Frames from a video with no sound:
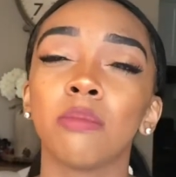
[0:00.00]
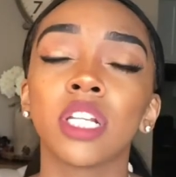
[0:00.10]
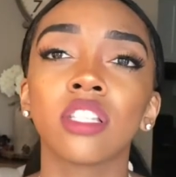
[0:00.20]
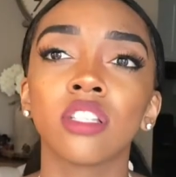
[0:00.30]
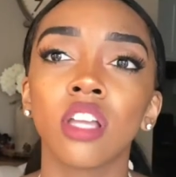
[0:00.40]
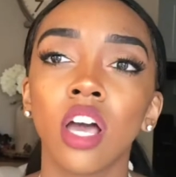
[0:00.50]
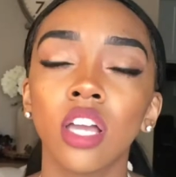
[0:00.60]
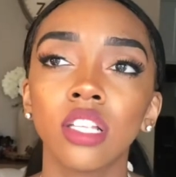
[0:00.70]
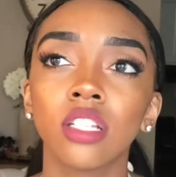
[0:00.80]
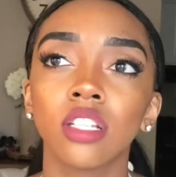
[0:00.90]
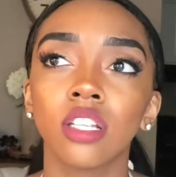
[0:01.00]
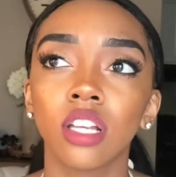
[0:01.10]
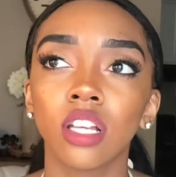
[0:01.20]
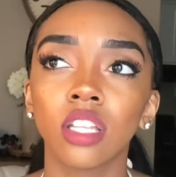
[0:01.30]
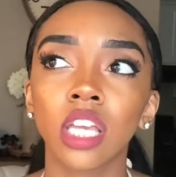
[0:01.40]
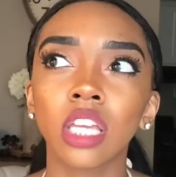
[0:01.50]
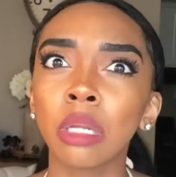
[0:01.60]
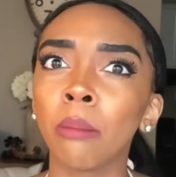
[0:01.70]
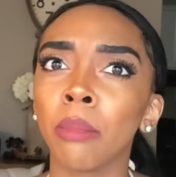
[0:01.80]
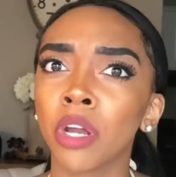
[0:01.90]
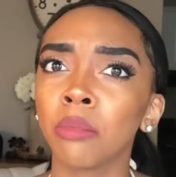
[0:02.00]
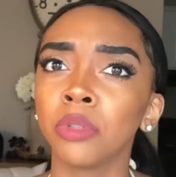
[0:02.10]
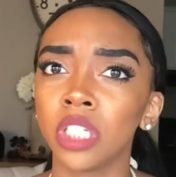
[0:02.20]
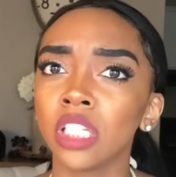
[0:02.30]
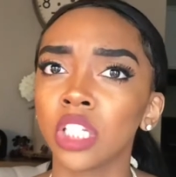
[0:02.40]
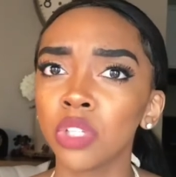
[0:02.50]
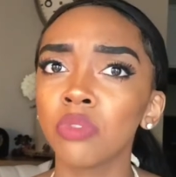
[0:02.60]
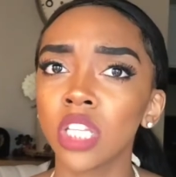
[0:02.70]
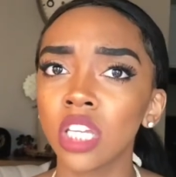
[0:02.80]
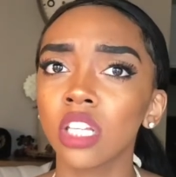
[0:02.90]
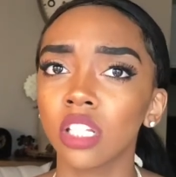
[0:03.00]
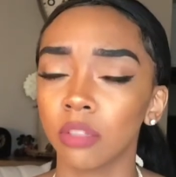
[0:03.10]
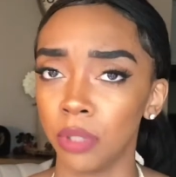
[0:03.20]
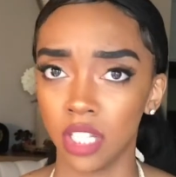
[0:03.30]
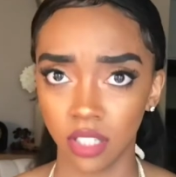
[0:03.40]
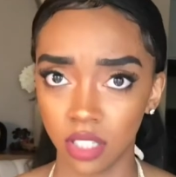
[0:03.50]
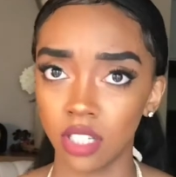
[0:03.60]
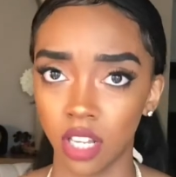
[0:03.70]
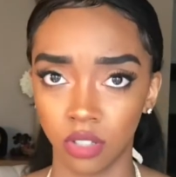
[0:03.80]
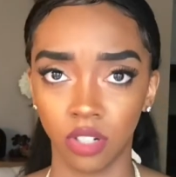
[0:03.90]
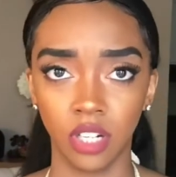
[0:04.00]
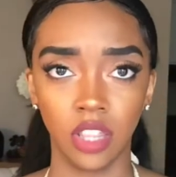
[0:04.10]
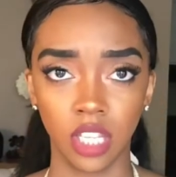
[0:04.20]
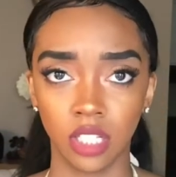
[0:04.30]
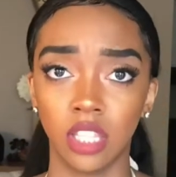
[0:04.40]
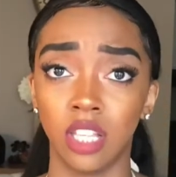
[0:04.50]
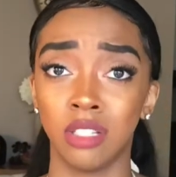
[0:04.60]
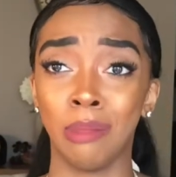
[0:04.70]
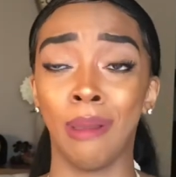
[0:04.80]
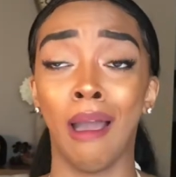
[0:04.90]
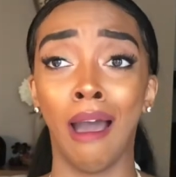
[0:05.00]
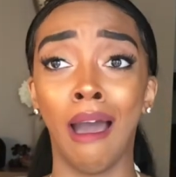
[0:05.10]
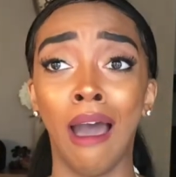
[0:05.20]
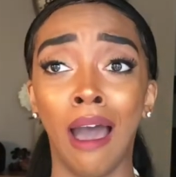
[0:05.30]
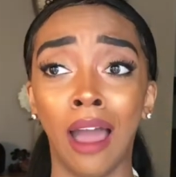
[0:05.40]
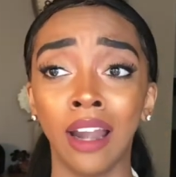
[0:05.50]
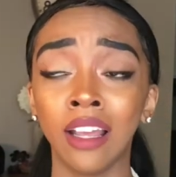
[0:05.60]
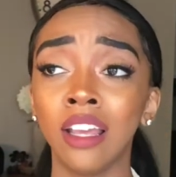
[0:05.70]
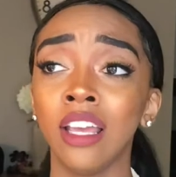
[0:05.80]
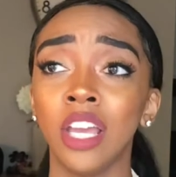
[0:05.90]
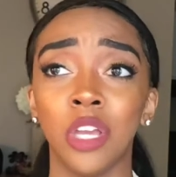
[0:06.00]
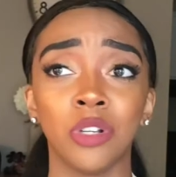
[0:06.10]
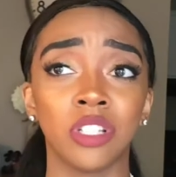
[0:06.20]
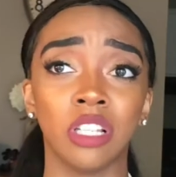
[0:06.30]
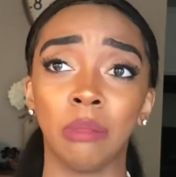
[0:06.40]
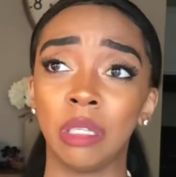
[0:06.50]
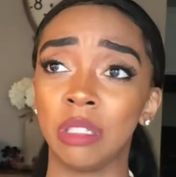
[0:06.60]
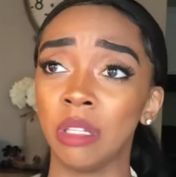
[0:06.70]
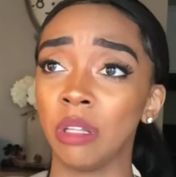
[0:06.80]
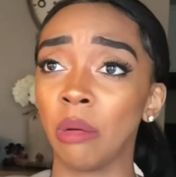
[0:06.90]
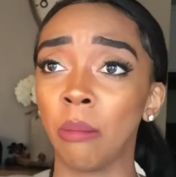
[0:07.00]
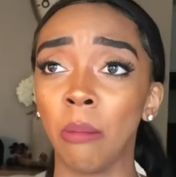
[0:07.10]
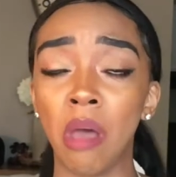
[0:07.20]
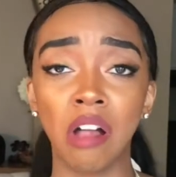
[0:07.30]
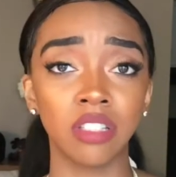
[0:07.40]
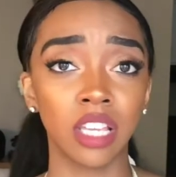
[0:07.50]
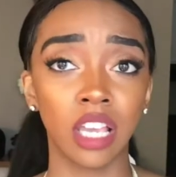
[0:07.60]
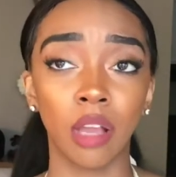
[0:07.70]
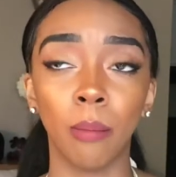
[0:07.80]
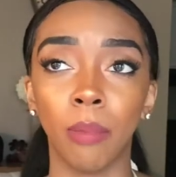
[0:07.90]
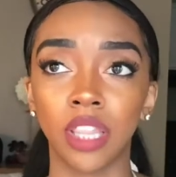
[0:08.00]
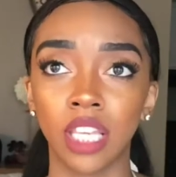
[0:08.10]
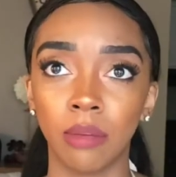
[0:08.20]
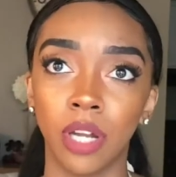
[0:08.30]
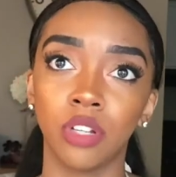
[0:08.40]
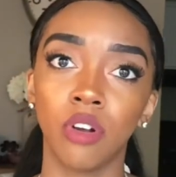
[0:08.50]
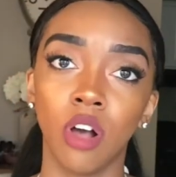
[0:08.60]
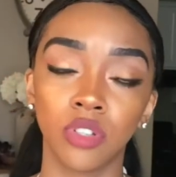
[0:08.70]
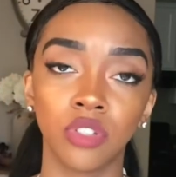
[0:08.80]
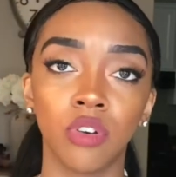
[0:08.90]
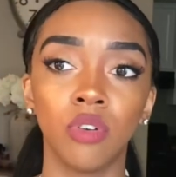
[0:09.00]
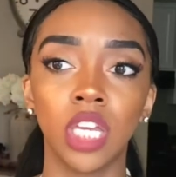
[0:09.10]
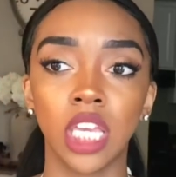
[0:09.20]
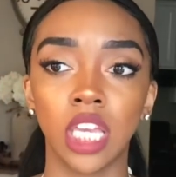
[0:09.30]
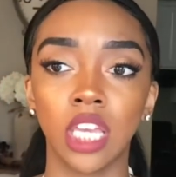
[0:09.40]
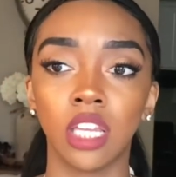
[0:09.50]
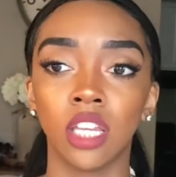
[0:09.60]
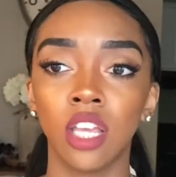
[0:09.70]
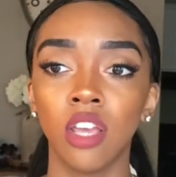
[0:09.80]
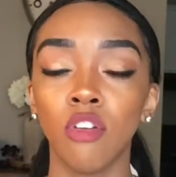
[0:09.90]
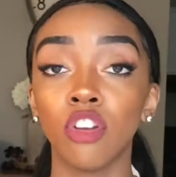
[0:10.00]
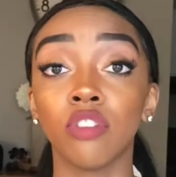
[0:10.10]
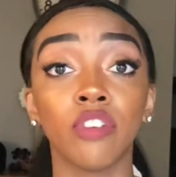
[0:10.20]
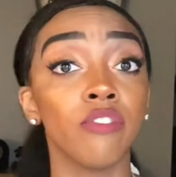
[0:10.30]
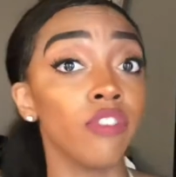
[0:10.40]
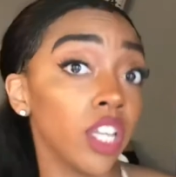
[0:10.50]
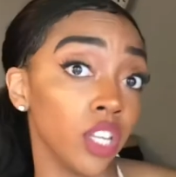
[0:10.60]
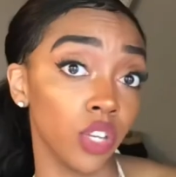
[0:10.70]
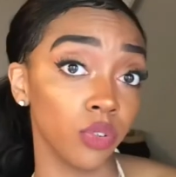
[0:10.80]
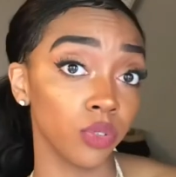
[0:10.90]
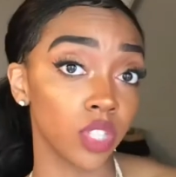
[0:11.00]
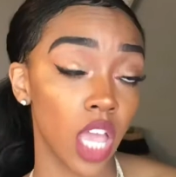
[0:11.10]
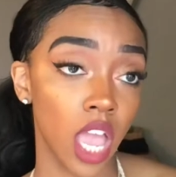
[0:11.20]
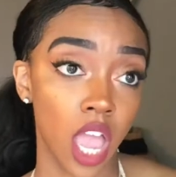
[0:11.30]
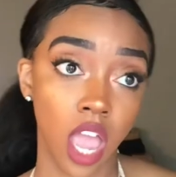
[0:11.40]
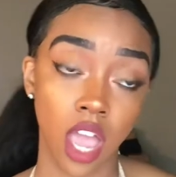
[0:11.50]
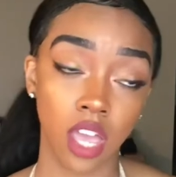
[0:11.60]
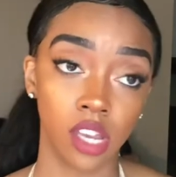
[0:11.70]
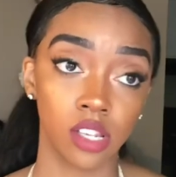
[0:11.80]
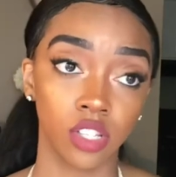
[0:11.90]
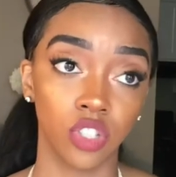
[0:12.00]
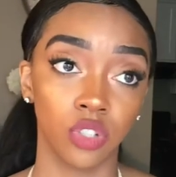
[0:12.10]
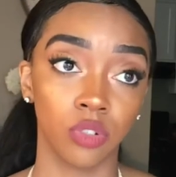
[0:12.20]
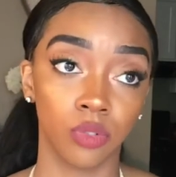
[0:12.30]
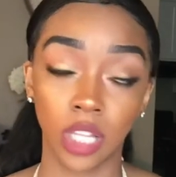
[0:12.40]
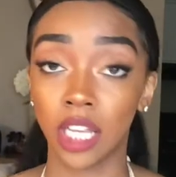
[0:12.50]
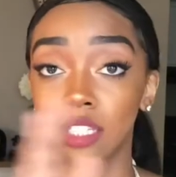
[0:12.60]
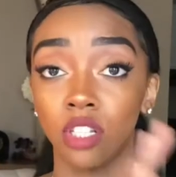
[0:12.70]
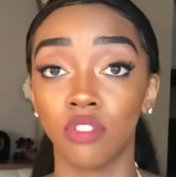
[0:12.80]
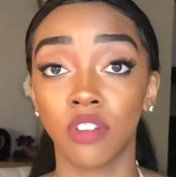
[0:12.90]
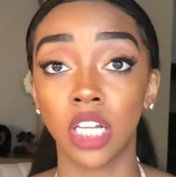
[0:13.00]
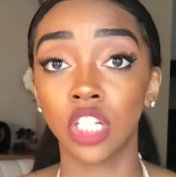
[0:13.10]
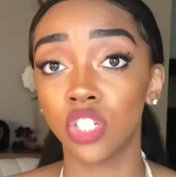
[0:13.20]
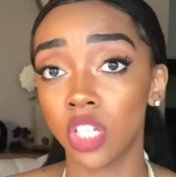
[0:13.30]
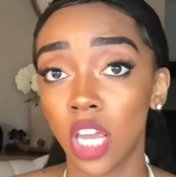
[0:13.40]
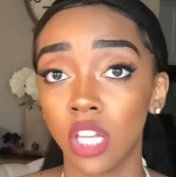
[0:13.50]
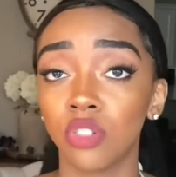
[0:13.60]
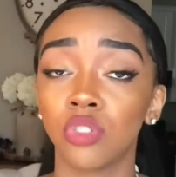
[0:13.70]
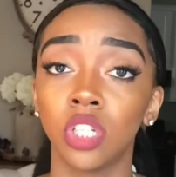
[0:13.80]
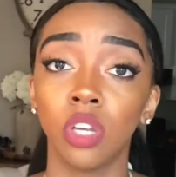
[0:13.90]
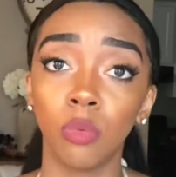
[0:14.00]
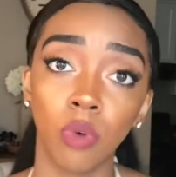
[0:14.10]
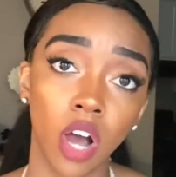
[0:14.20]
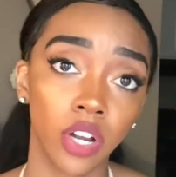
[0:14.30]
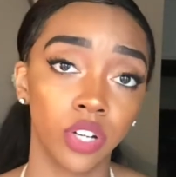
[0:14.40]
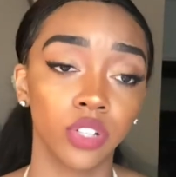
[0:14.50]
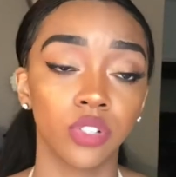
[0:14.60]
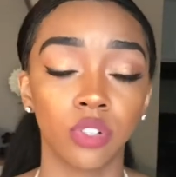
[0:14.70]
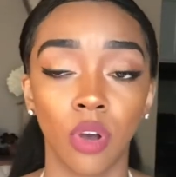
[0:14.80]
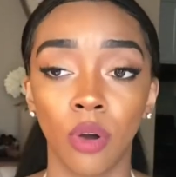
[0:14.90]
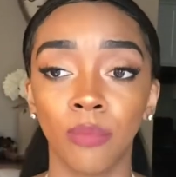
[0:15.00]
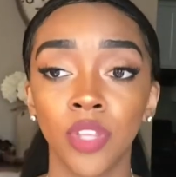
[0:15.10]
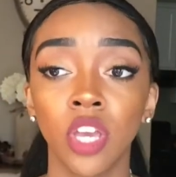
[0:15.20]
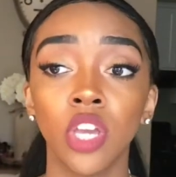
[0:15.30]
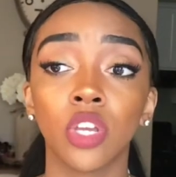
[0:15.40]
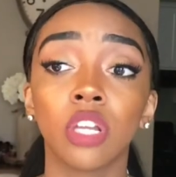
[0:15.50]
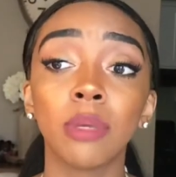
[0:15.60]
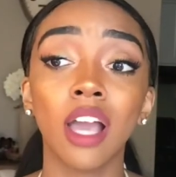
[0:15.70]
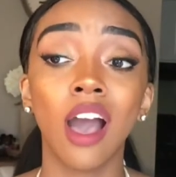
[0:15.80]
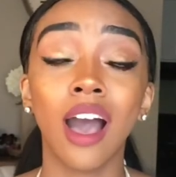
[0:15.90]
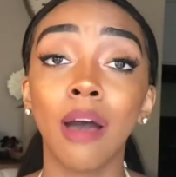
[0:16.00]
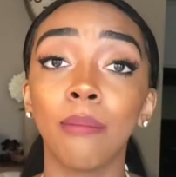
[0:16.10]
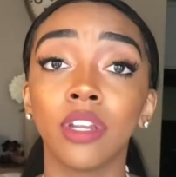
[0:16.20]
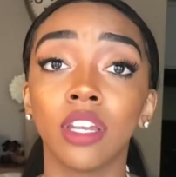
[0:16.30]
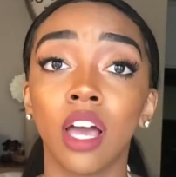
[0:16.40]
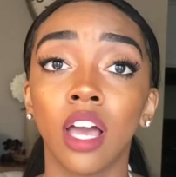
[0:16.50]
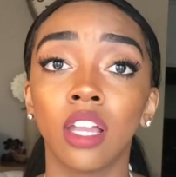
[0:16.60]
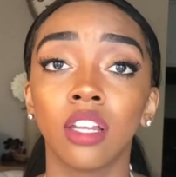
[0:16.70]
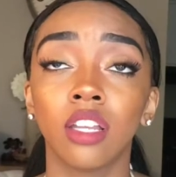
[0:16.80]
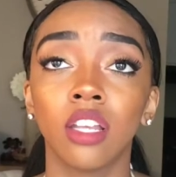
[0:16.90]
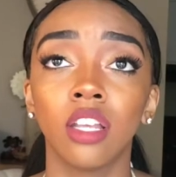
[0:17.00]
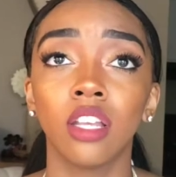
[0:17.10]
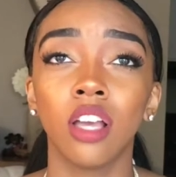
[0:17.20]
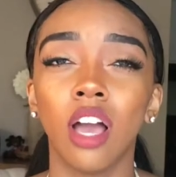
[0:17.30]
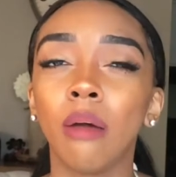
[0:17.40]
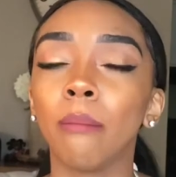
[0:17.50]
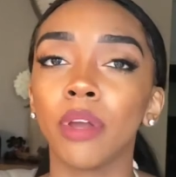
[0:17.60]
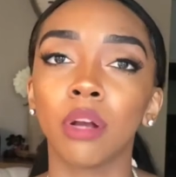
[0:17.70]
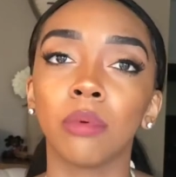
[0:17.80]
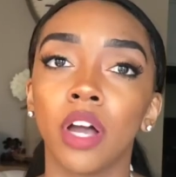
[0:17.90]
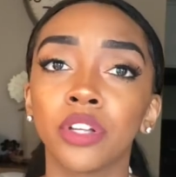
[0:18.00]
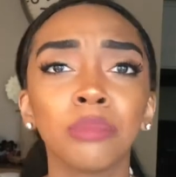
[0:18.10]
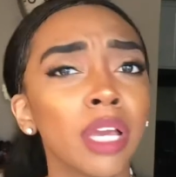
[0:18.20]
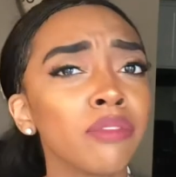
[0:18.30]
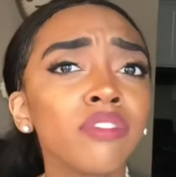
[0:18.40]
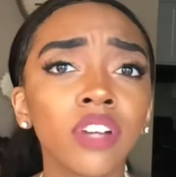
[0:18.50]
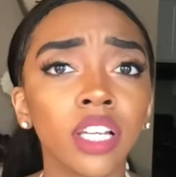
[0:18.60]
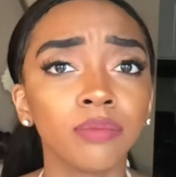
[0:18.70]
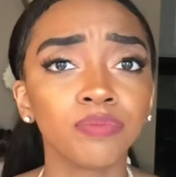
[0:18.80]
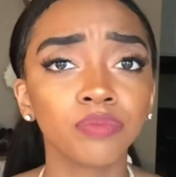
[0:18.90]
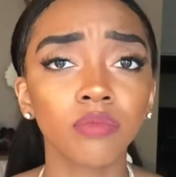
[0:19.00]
But it's not like an unbearable heat. Like you think, because it's the desert and things like that, it's gonna be hot and you're just gonna be sitting there melting. But think about it, you're also in different venues, and you, like I said, you're finding shade, you're drinking water. So you're gonna be hot, but not unbearable hot. You're gonna be having fun.